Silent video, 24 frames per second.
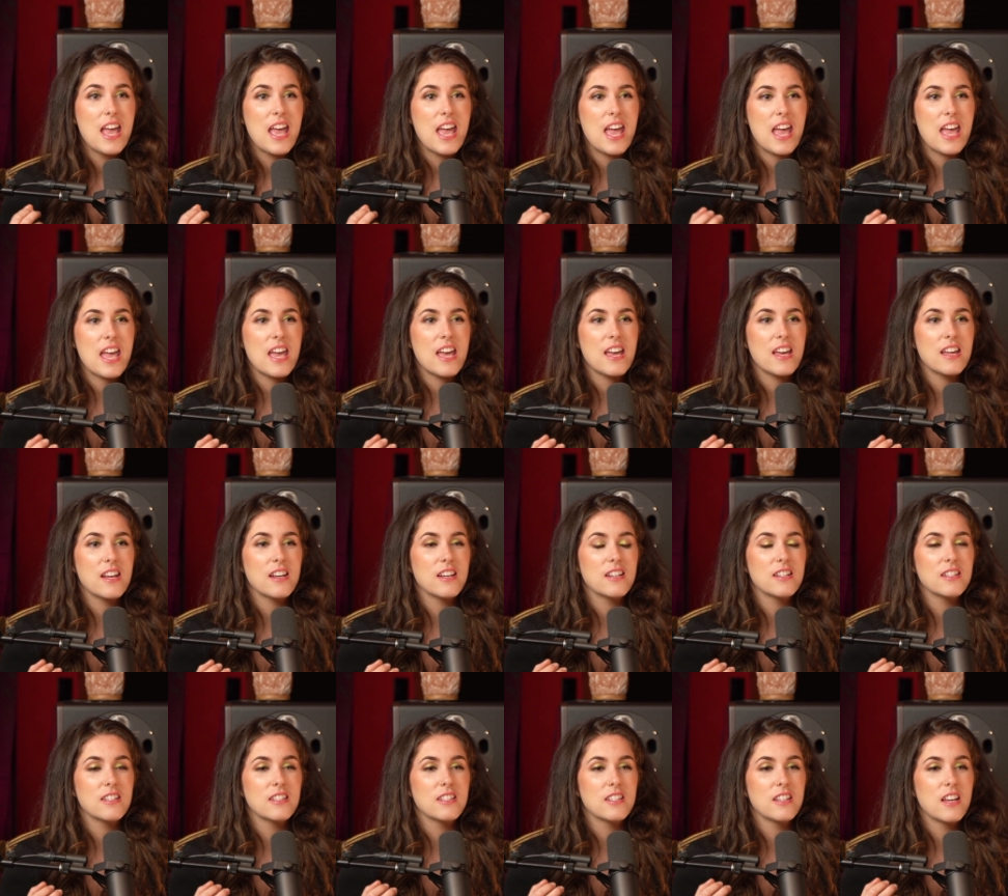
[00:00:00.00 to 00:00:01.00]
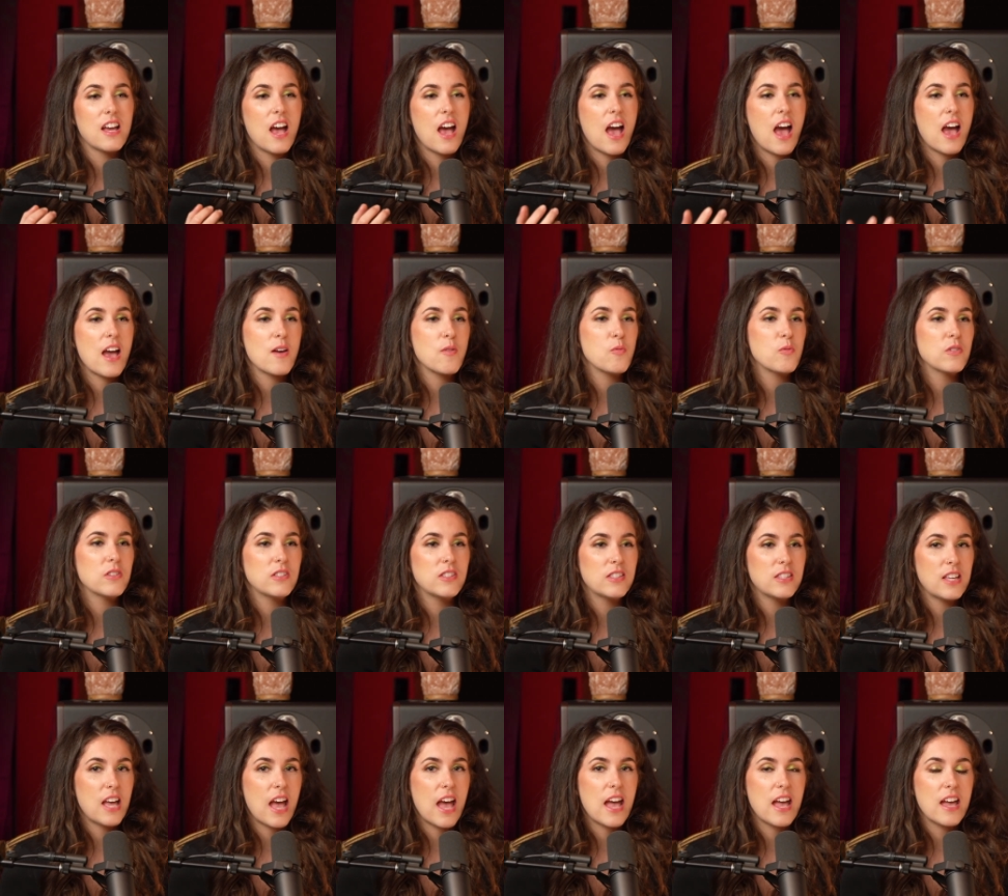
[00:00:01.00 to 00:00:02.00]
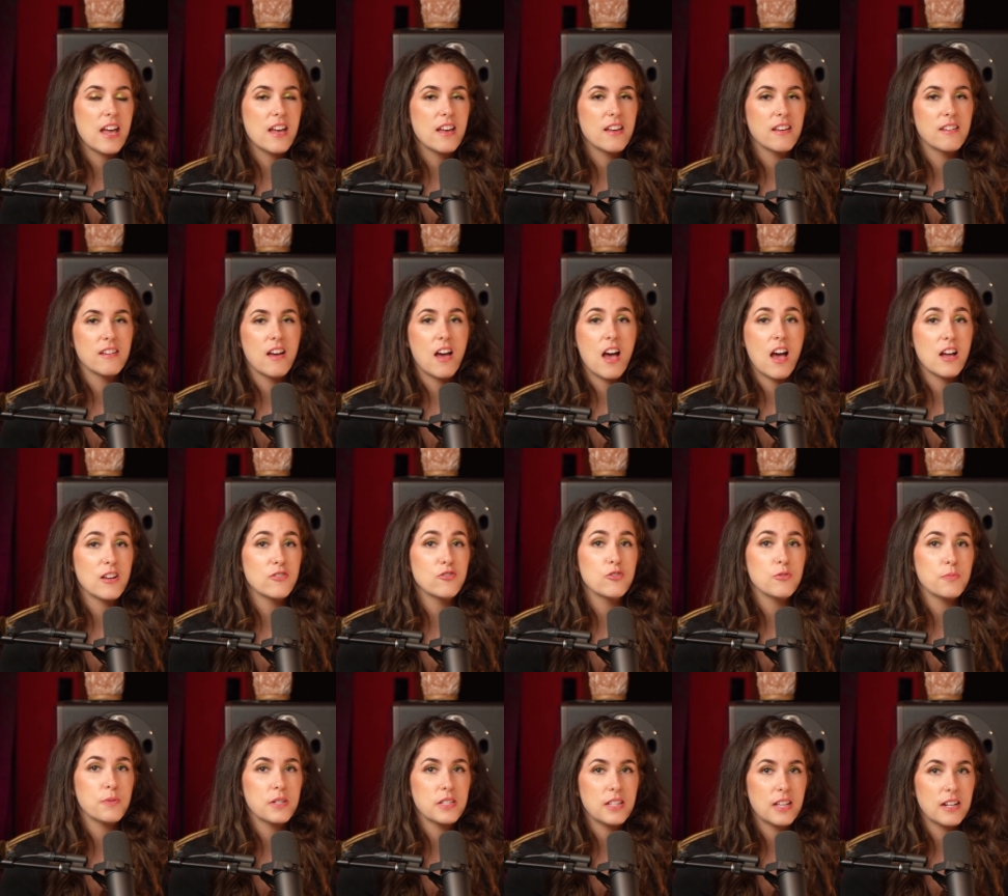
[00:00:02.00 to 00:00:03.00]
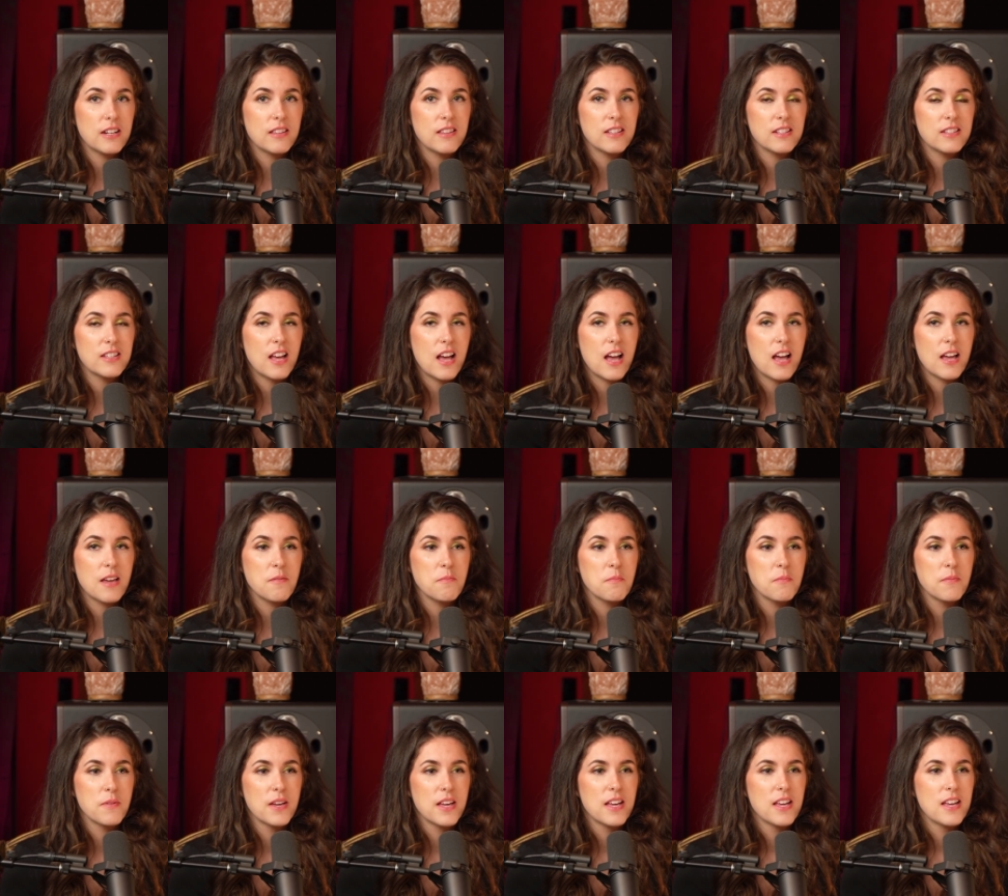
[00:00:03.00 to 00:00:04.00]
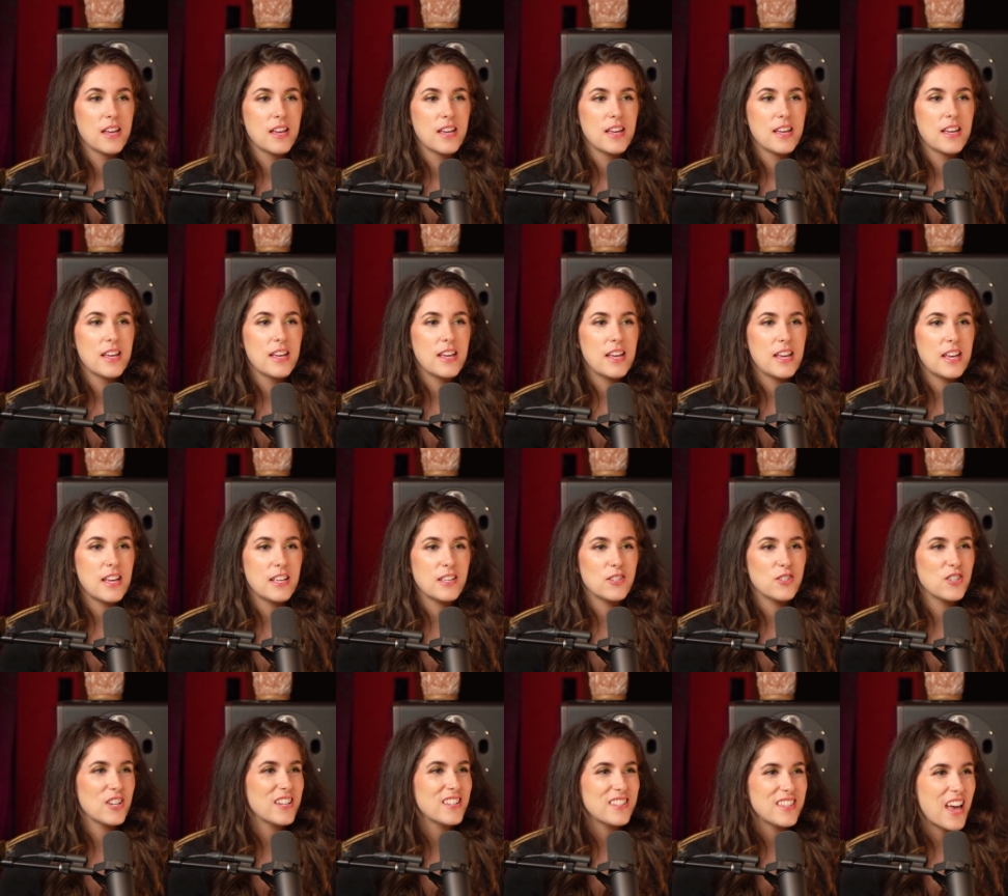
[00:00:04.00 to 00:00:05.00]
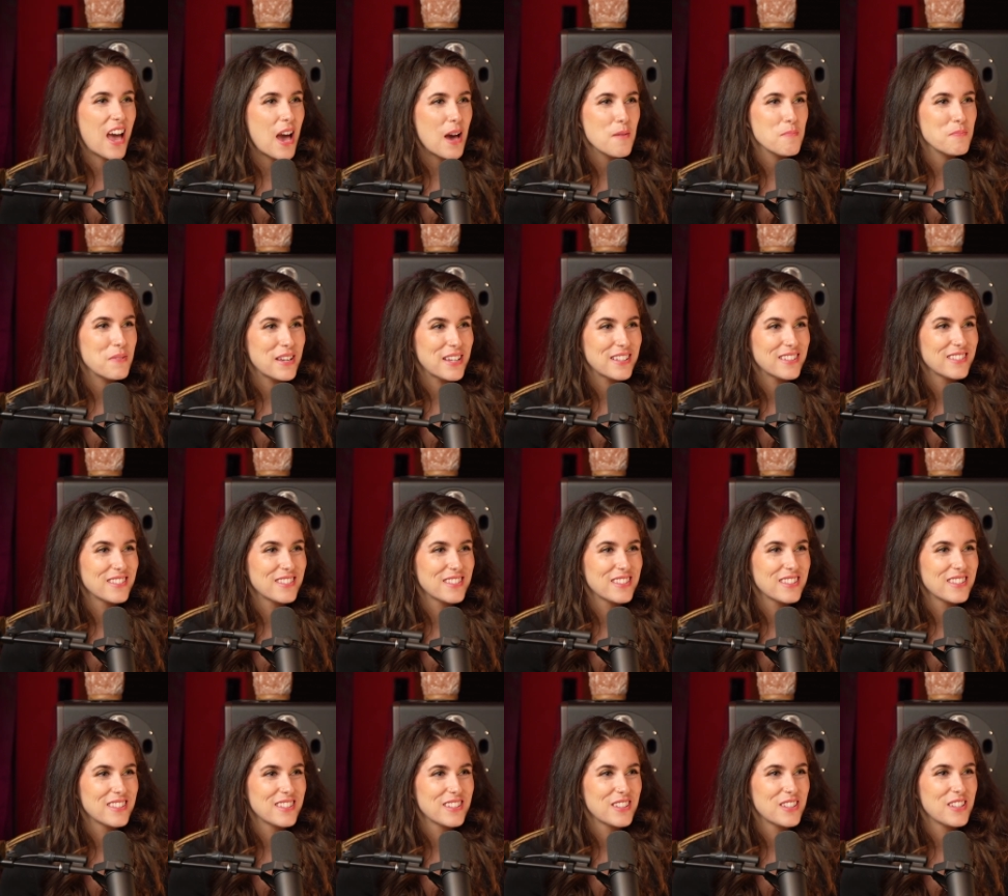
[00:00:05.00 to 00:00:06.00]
And I would say 100% of the time, it just happens.